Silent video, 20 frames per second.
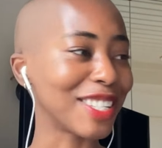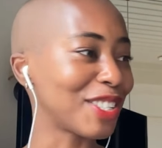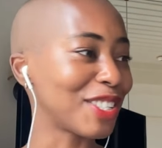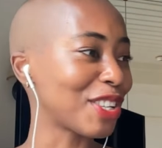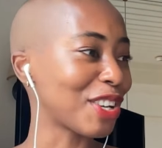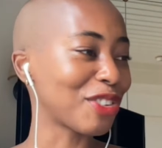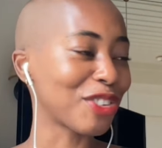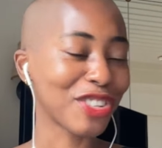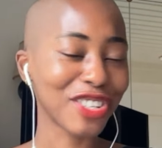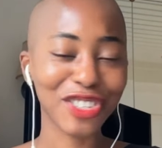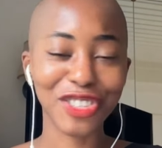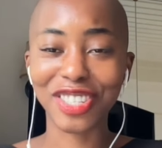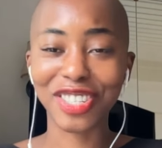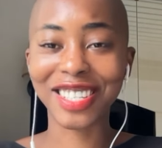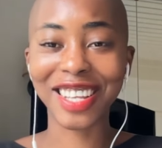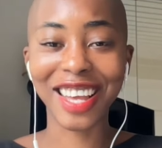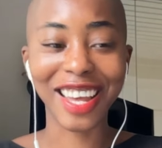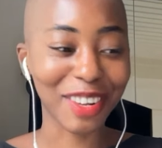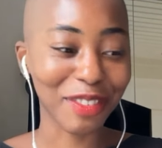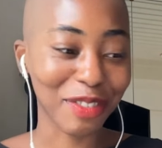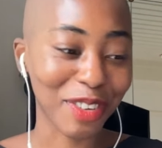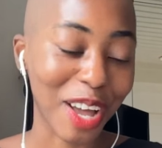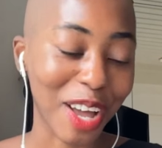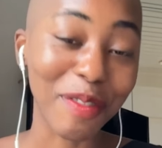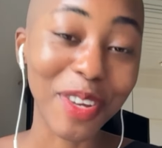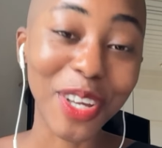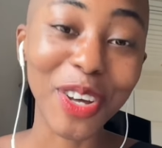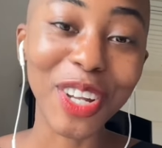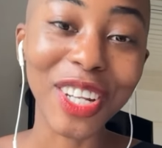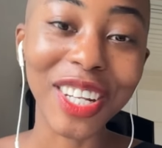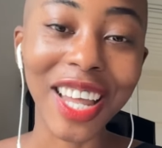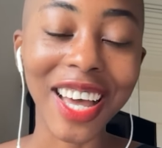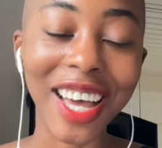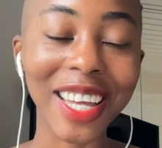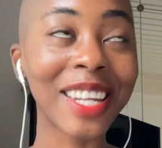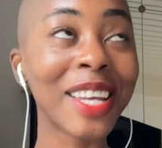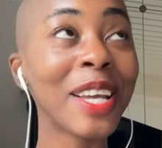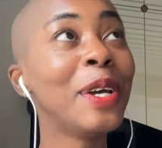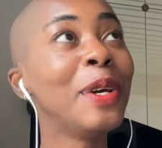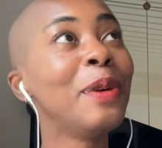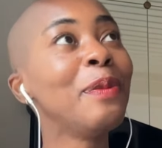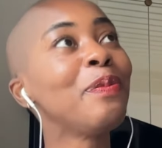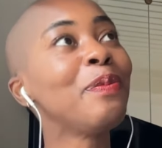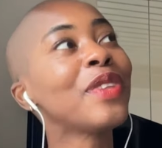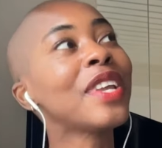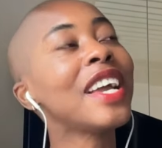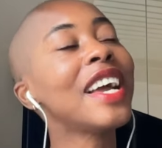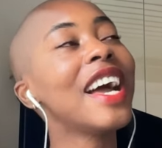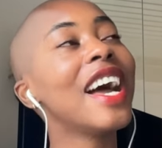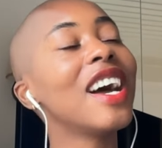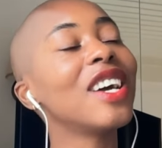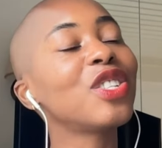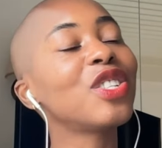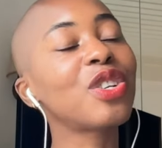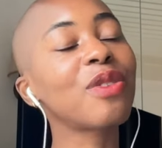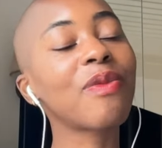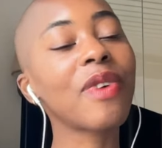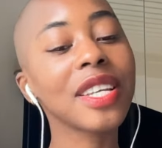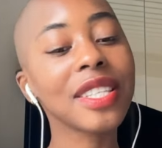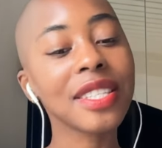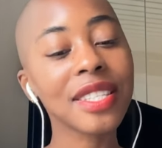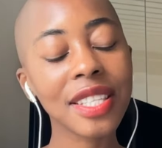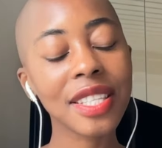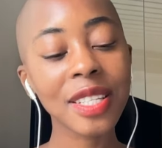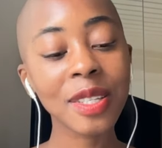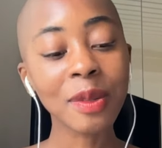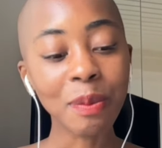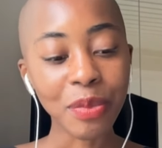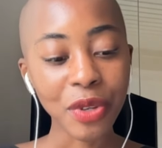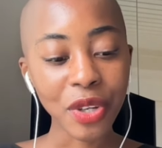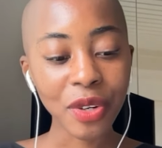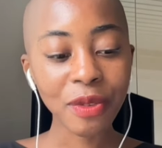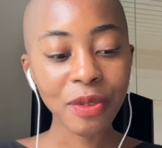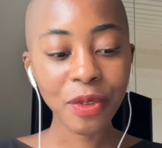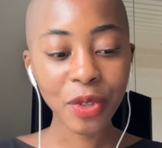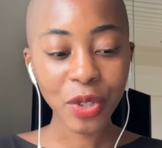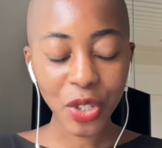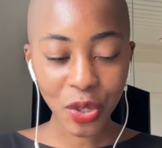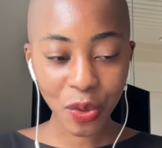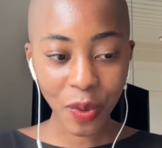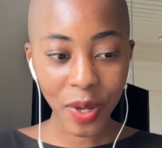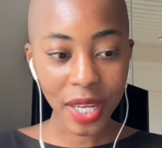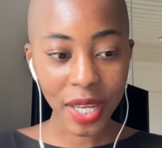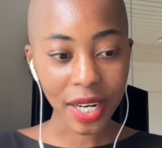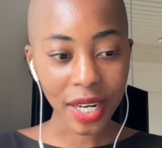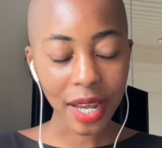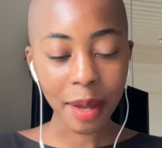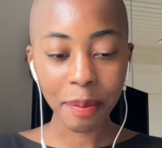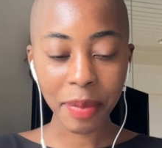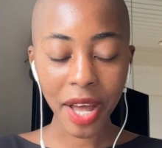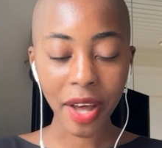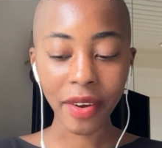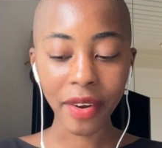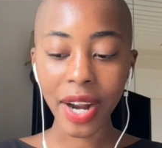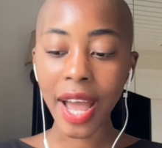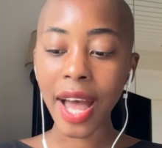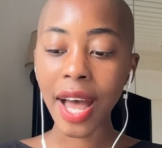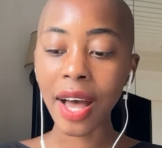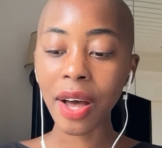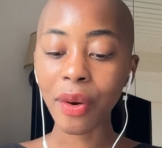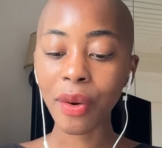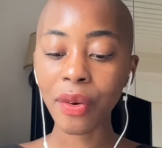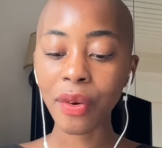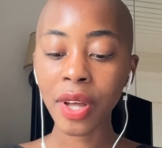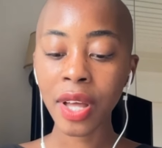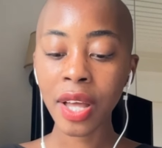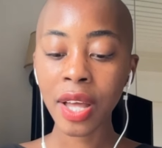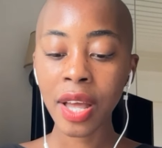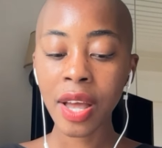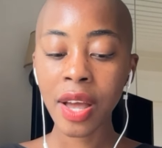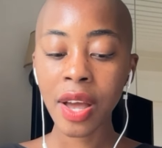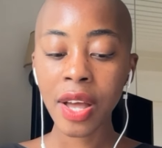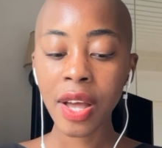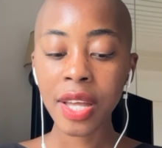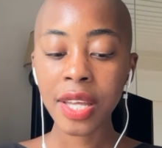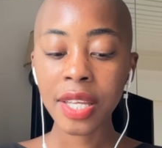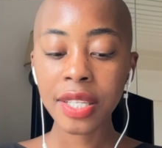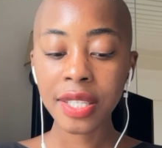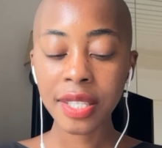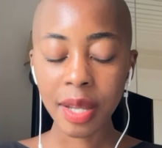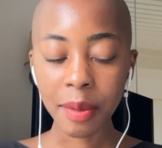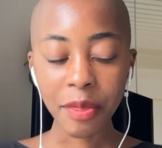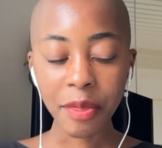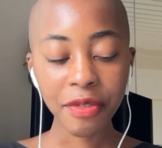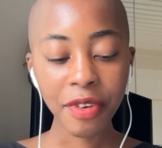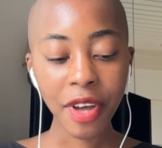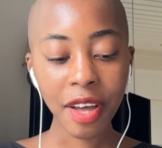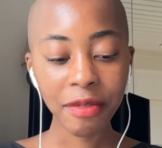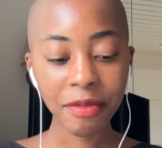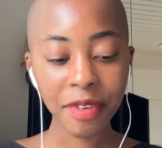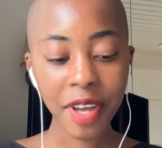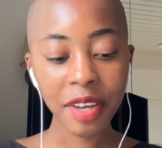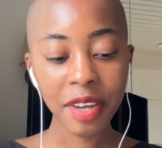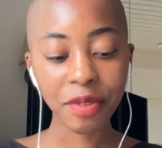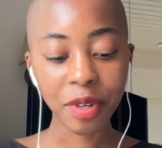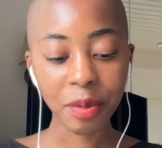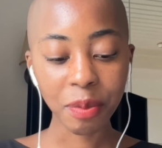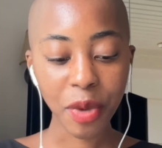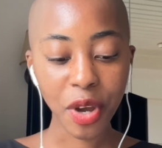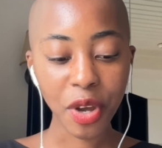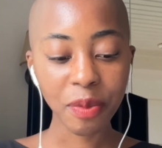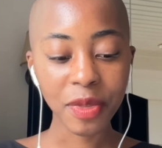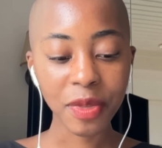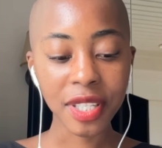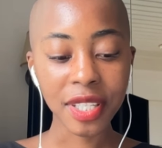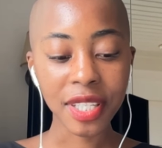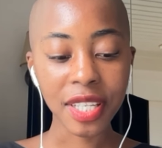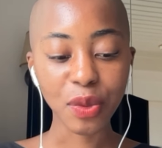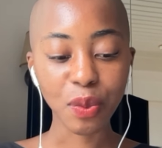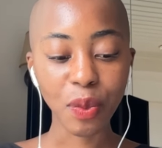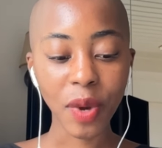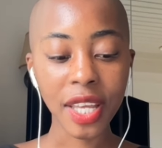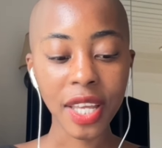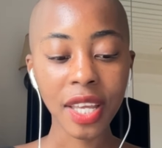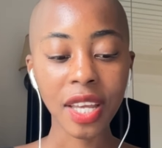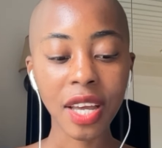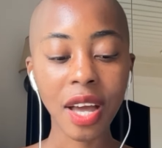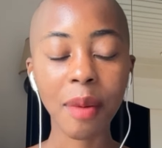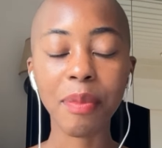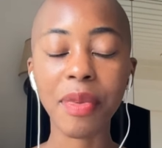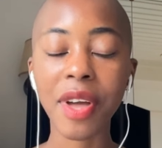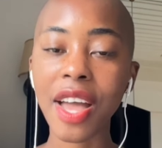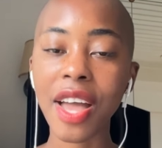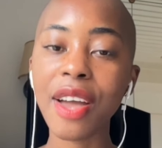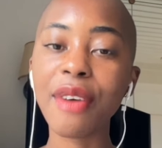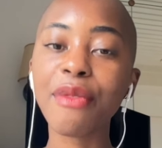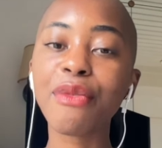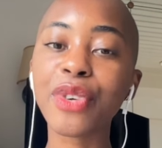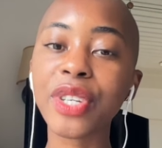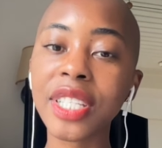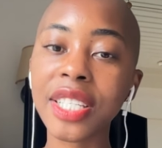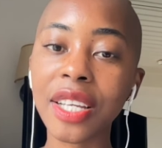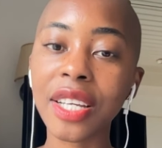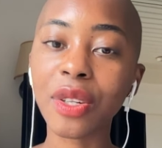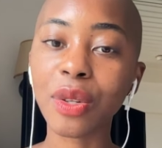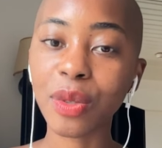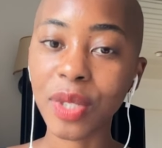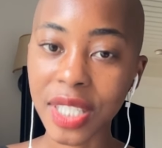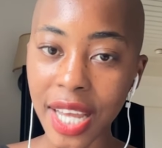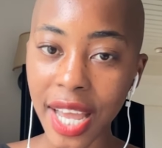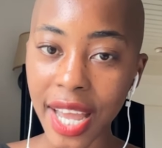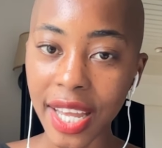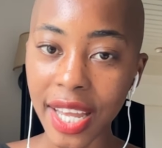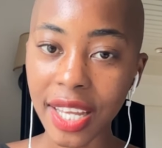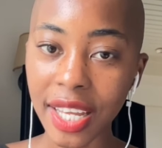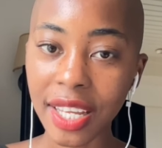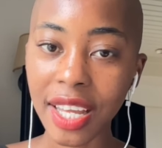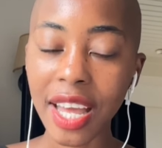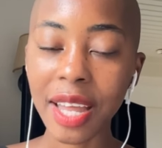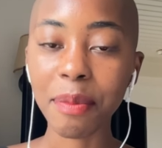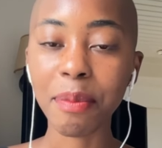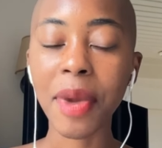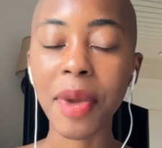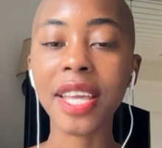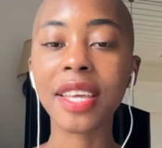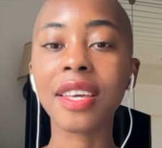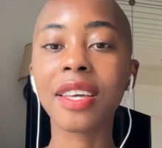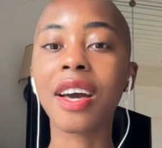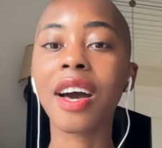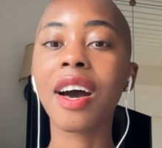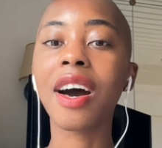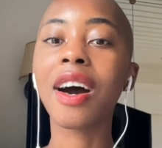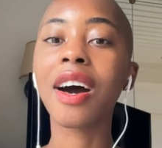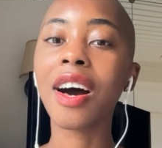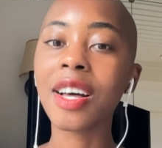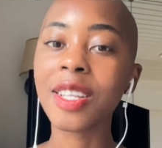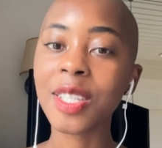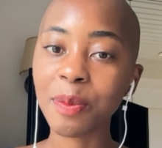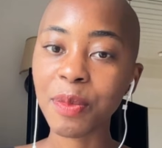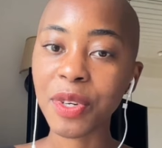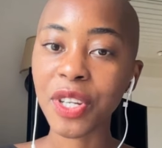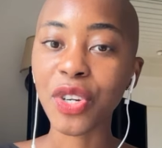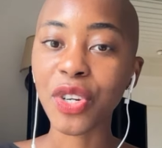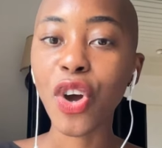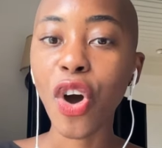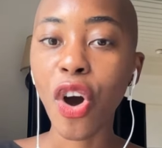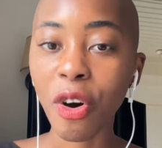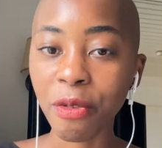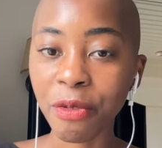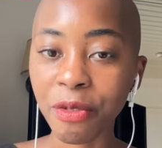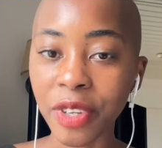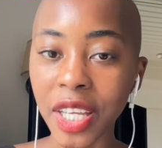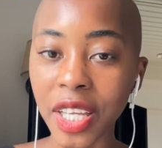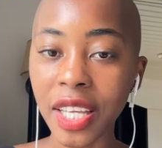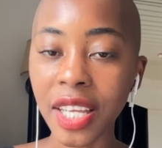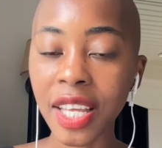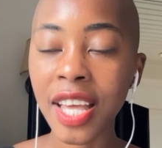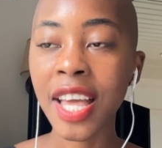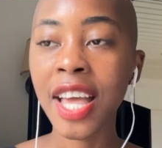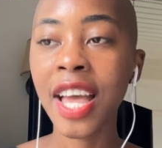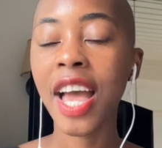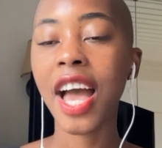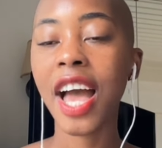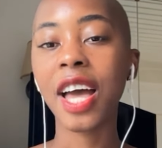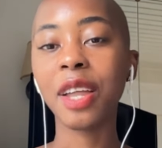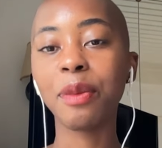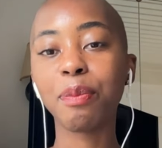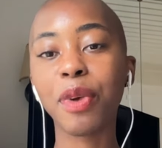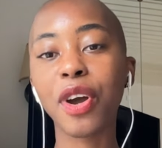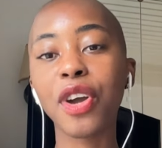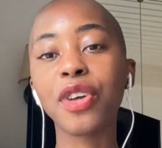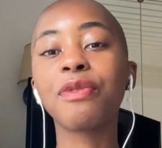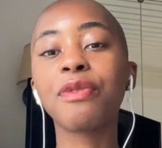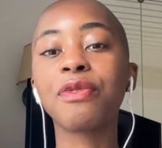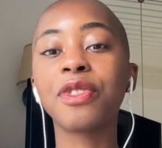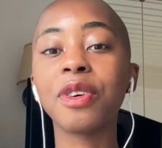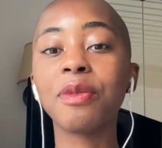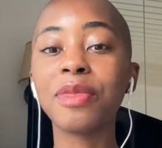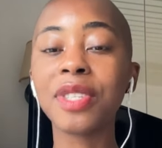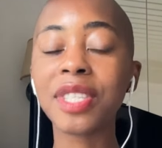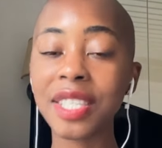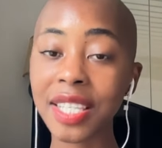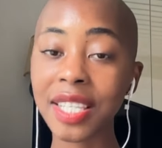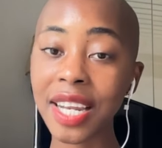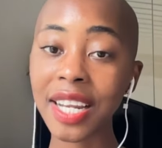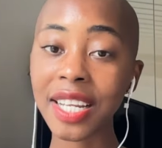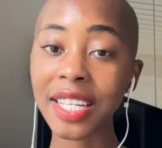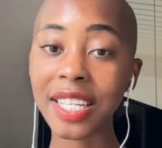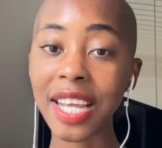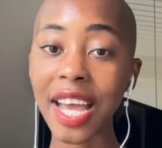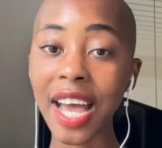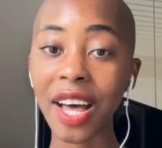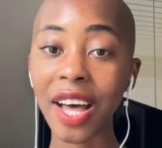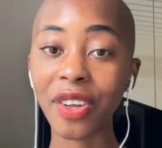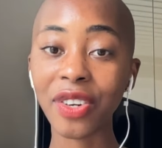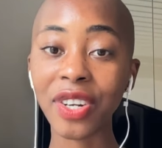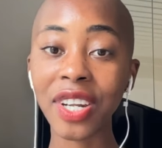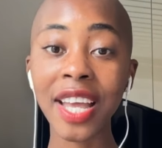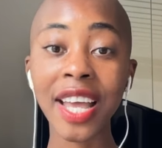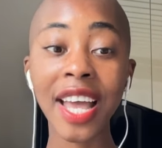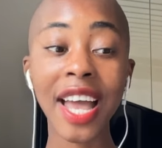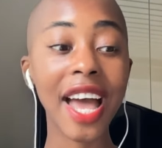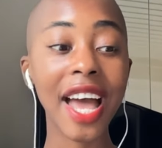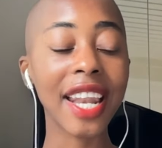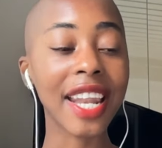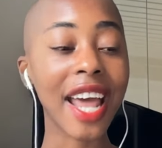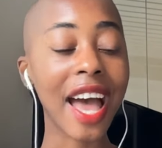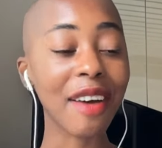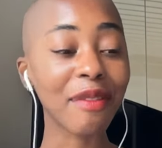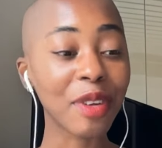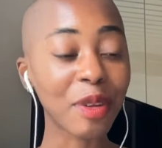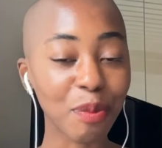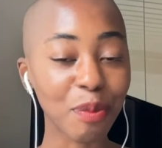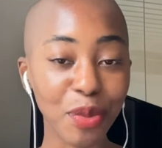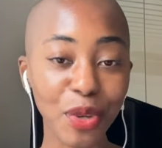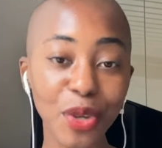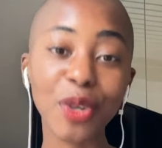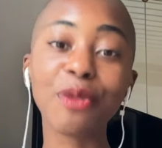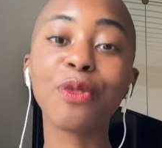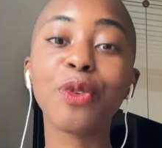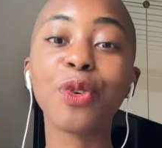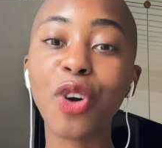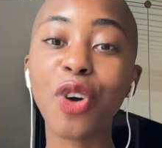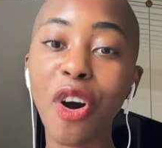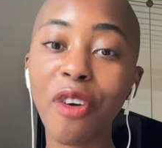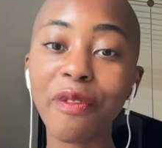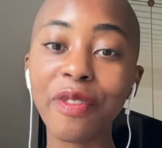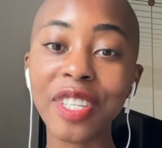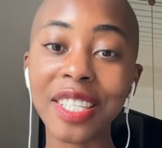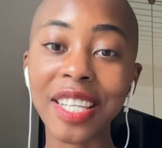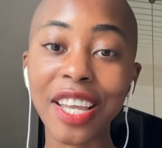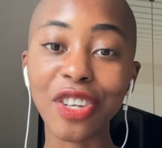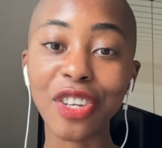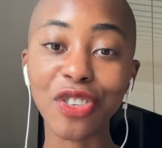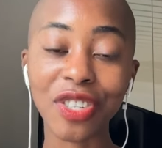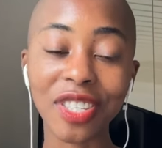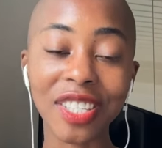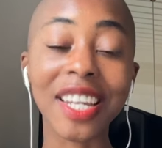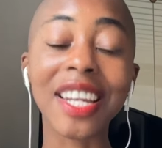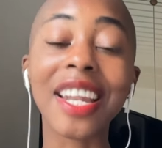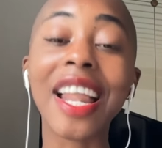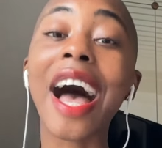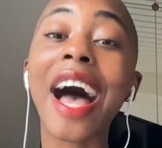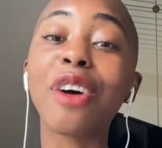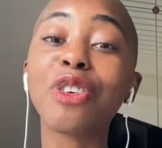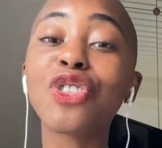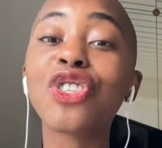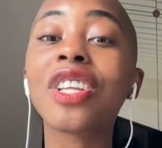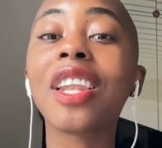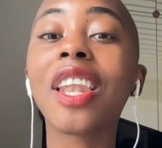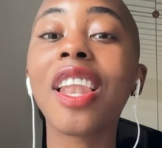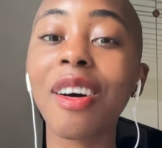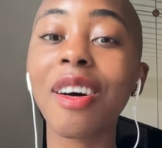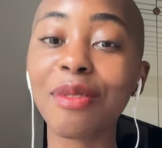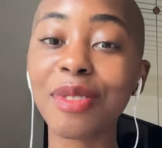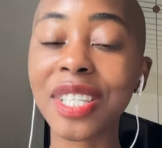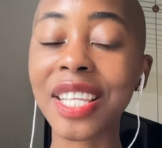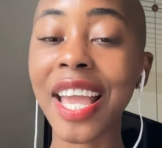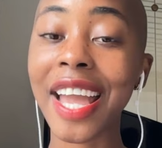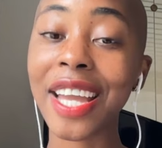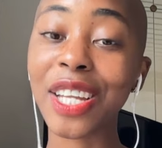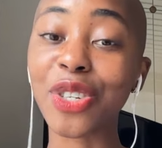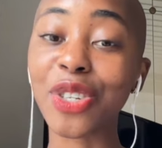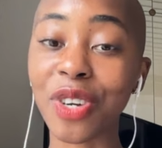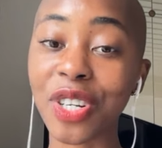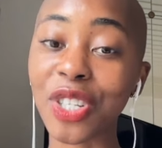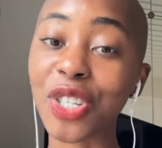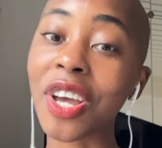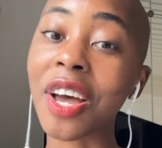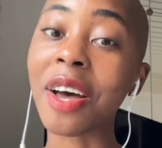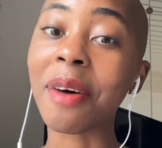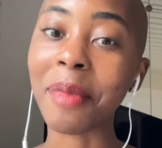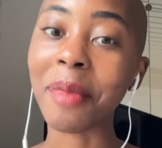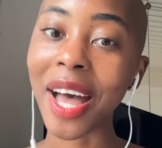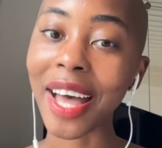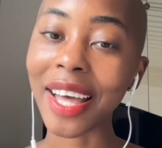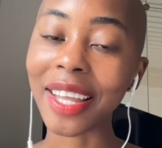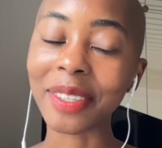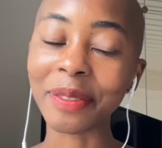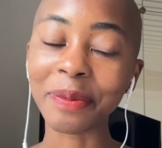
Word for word: So she's just kind of coming online and she writes this beautiful tweet about how some of her favorite moments is waking up every single day and making her husband coffee and both of them sitting down and having beautiful conversations, and how she loves catering to her man.